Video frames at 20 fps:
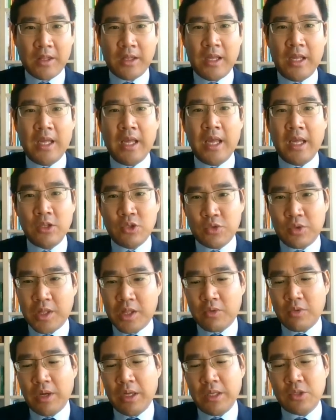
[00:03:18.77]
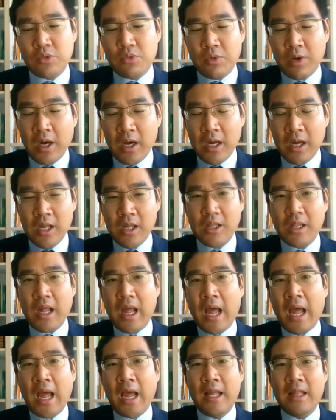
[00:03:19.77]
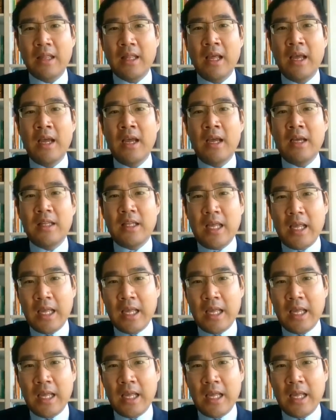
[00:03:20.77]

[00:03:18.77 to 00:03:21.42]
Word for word: the interest rates rise and the